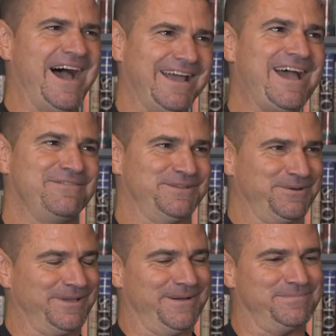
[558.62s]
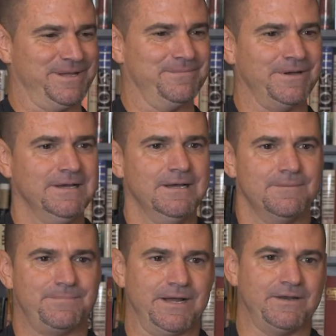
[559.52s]
I have a little gimp limp. Huh.
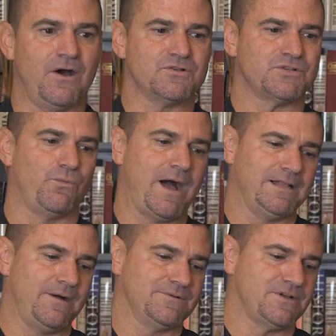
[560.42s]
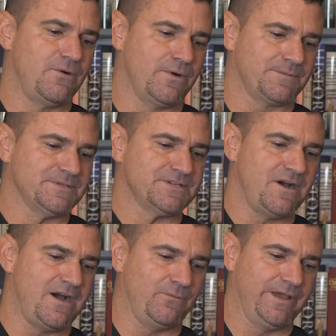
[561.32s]
But no, so while I was on workman's
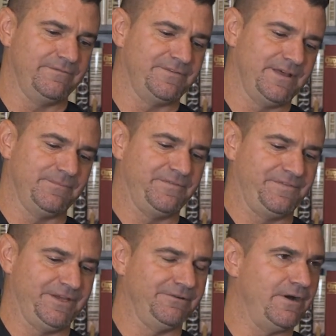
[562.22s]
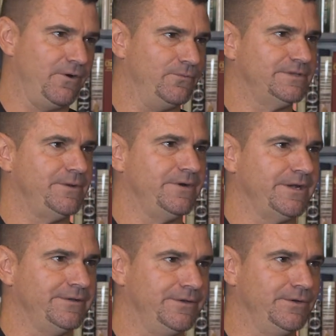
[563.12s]
comp, waiting for them to figure out what they were going
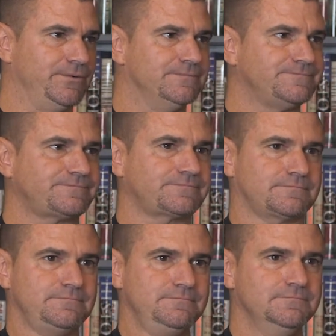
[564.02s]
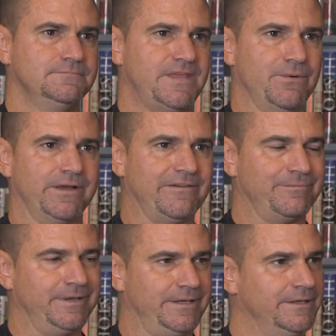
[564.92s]
to do, they were giving
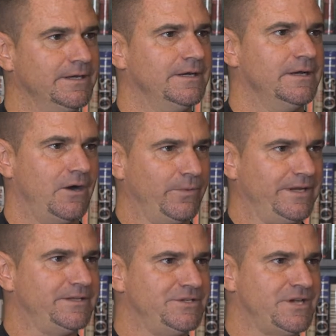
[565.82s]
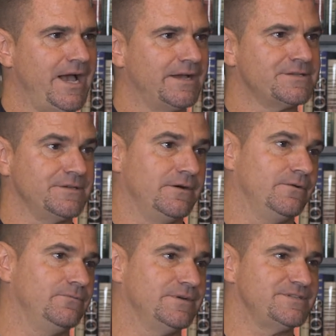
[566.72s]
me a weekly check.
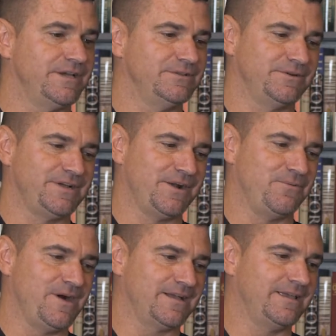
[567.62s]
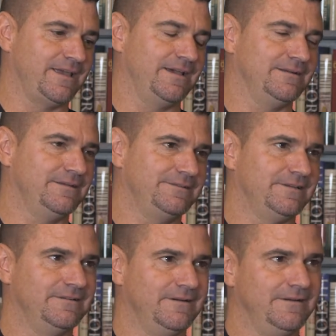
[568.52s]
So once I learned how to walk again, I
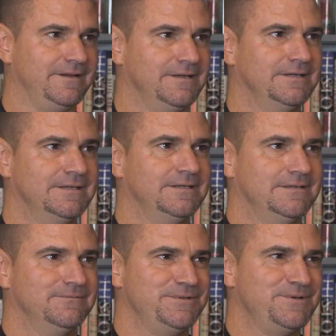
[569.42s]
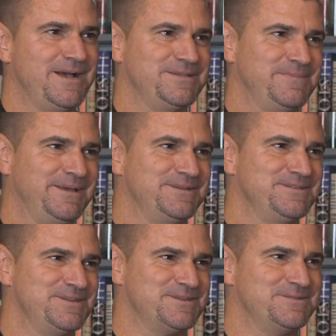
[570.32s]
said, all right, when you guys make a
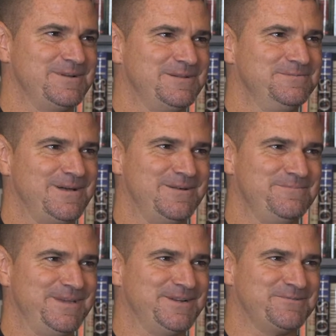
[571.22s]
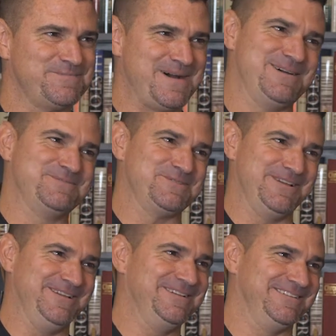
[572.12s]
decision, I'll be under a palm
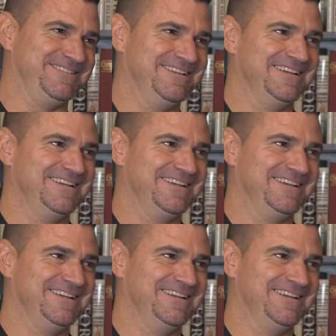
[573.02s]
tree. And